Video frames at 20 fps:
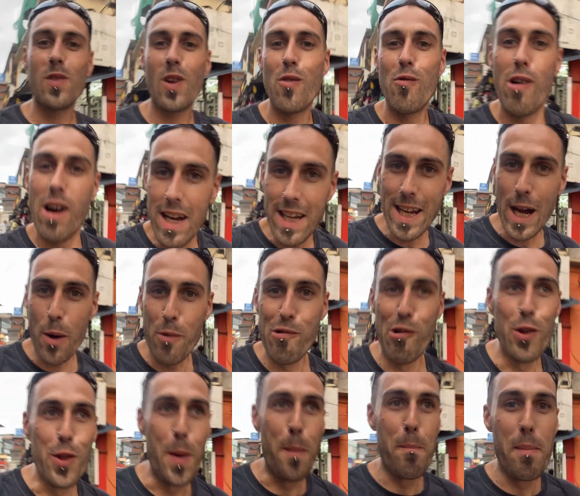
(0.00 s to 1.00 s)
Right now we're
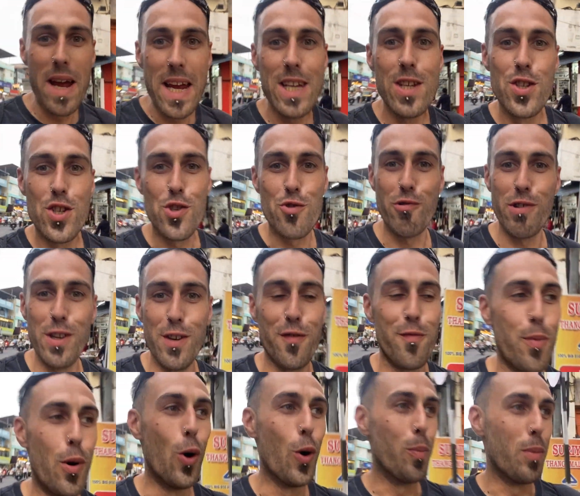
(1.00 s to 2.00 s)
on the main street of
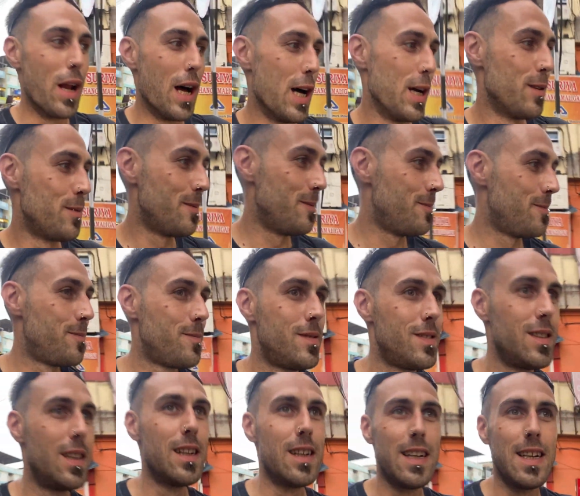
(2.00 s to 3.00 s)
Port Blair.
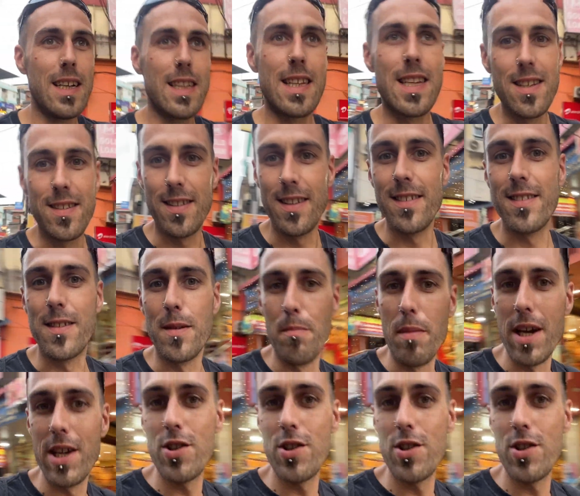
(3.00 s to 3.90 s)
This is the main